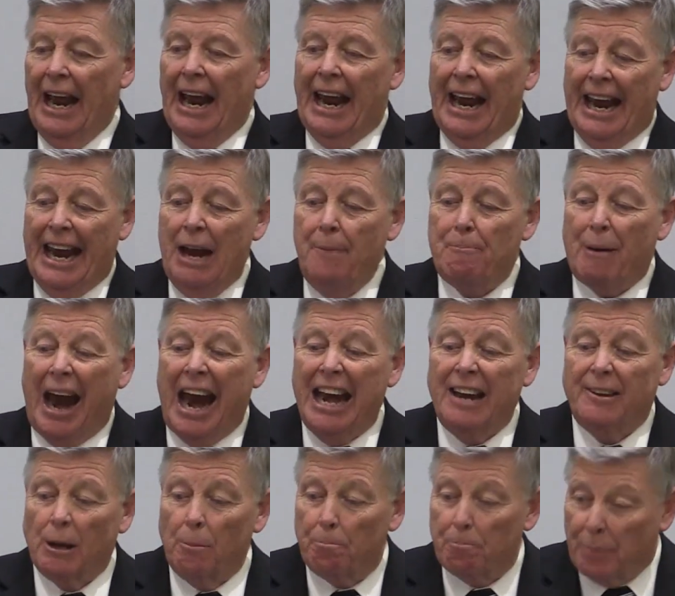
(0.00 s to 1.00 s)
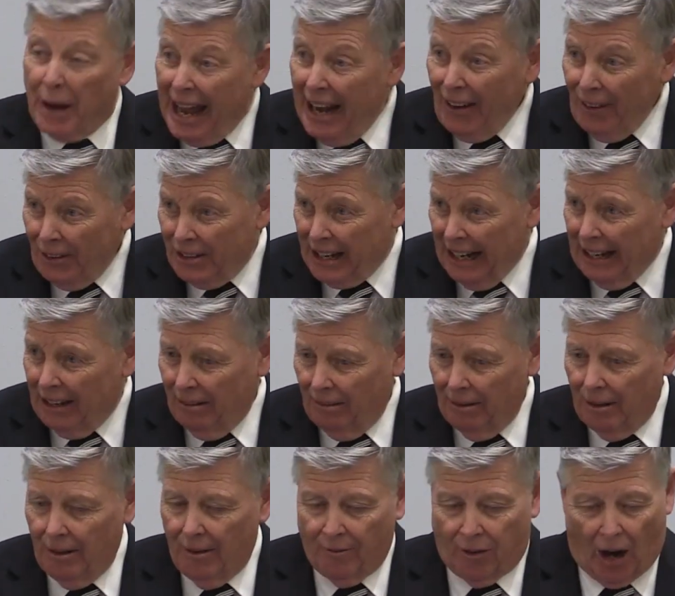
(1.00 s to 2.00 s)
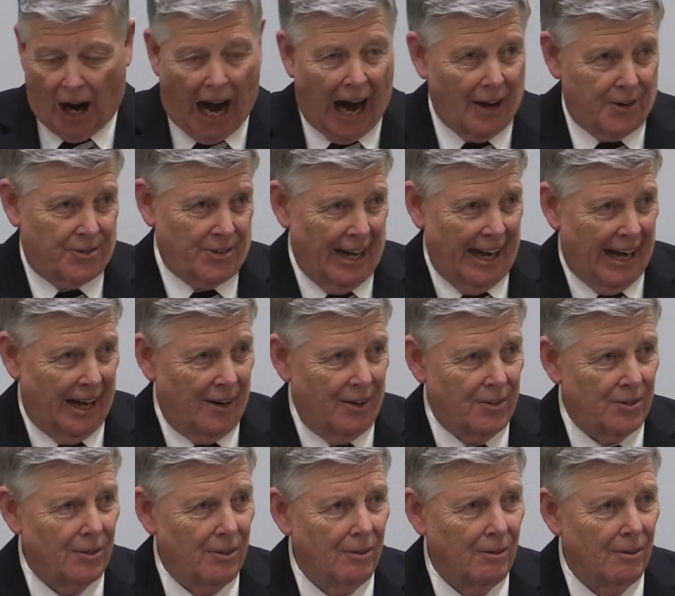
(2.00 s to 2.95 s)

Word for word: He paid the penalty for our sins.